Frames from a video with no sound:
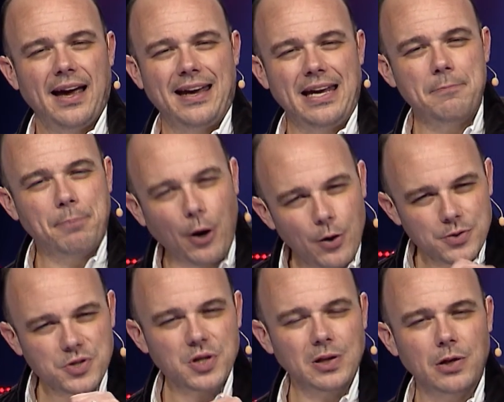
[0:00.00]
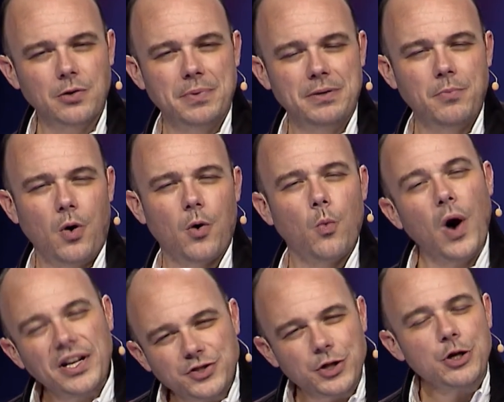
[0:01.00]
And he pokes a little bit more.
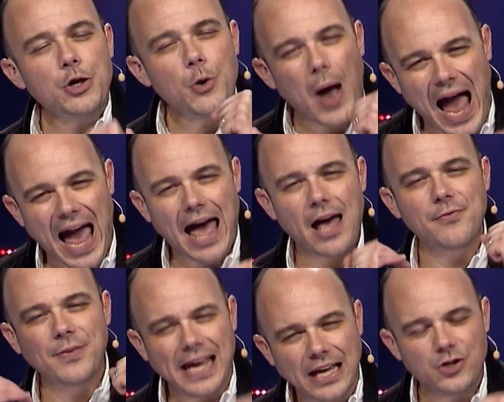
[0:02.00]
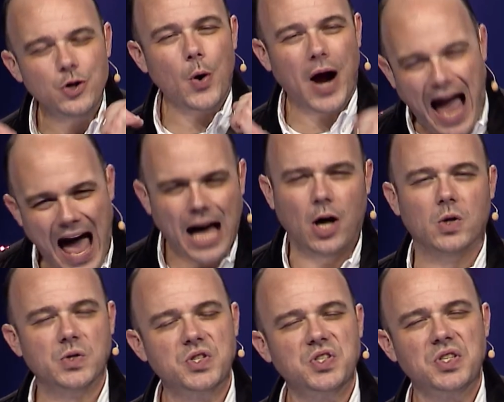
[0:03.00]
What do you have in your
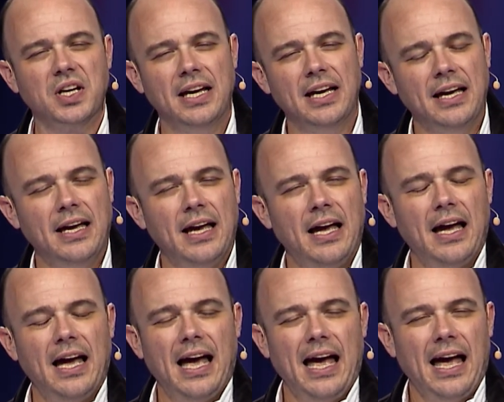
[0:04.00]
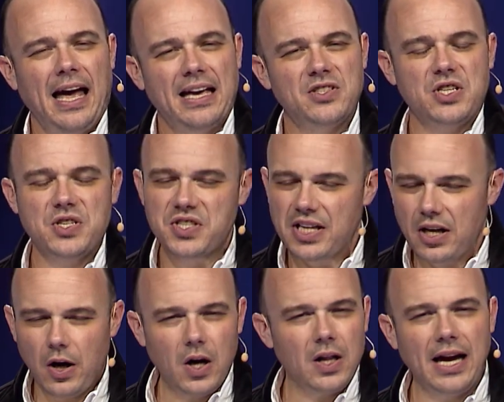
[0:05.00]
house? And she
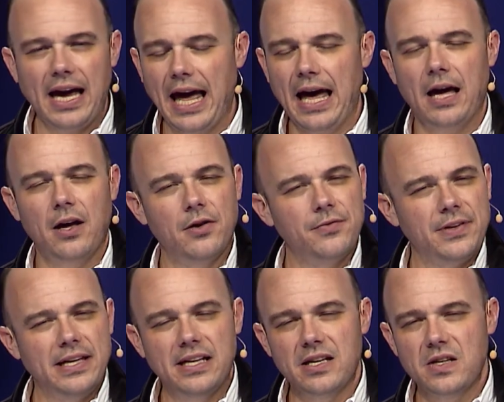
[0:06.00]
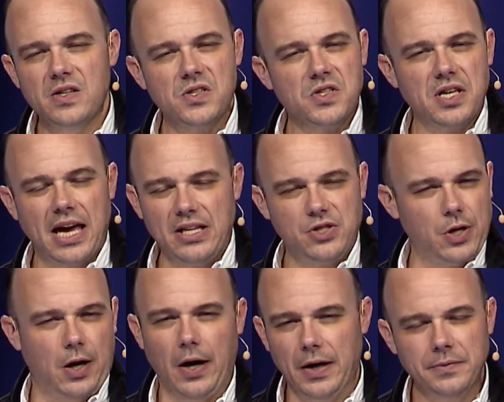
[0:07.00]
said, all I have is a
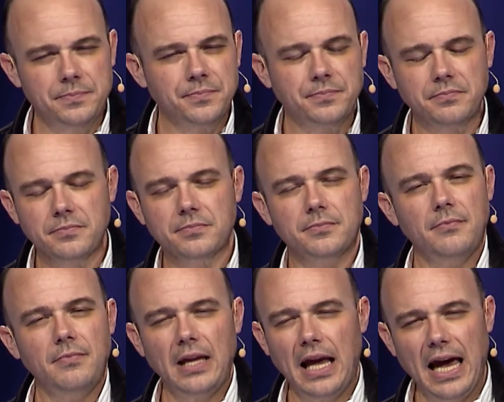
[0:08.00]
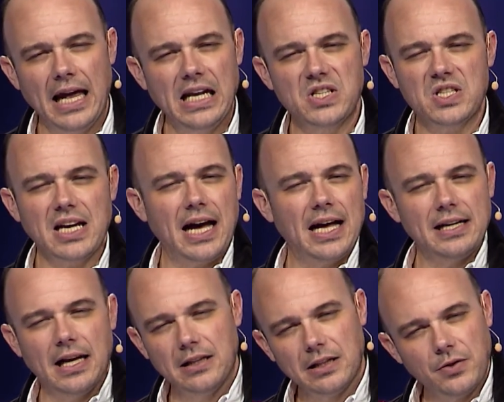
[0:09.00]
jar. And it's
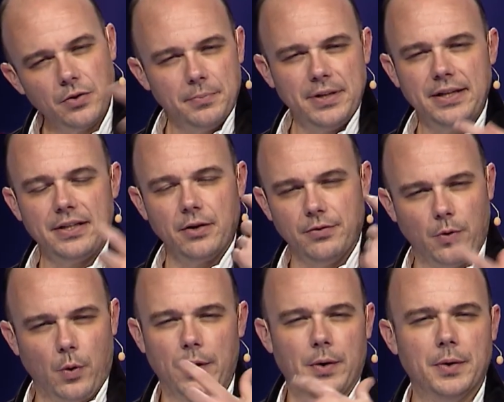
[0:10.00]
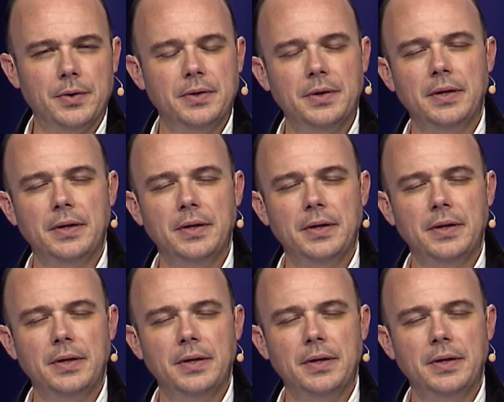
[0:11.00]
got a little bit of oil.